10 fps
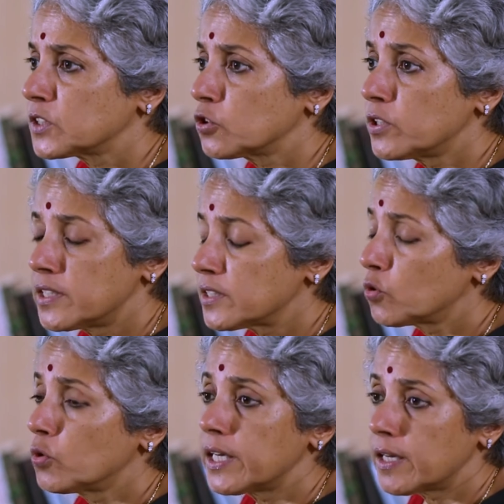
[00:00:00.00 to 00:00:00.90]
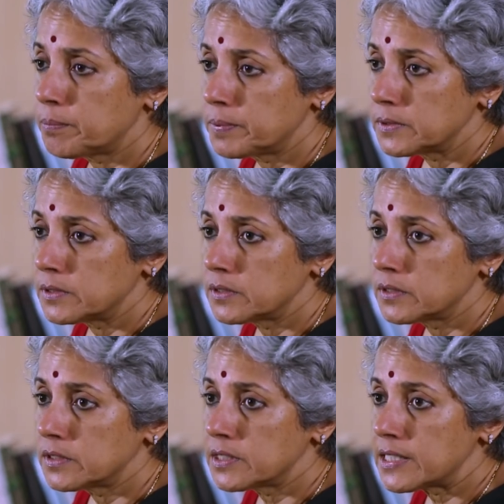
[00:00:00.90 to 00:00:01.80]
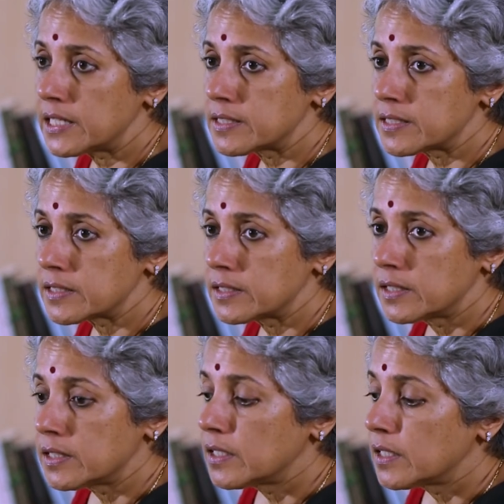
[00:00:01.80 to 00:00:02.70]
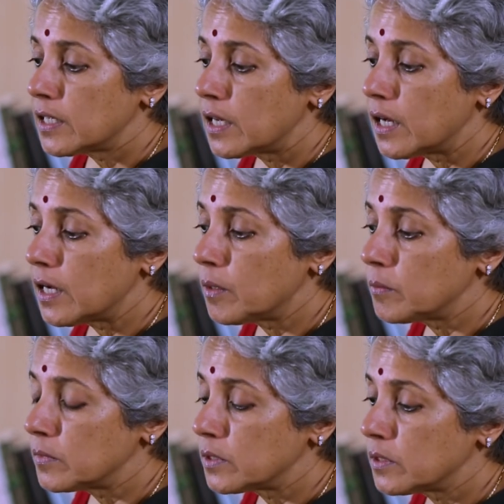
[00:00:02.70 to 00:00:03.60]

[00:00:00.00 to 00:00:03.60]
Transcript: So they are just cooking up results. Um,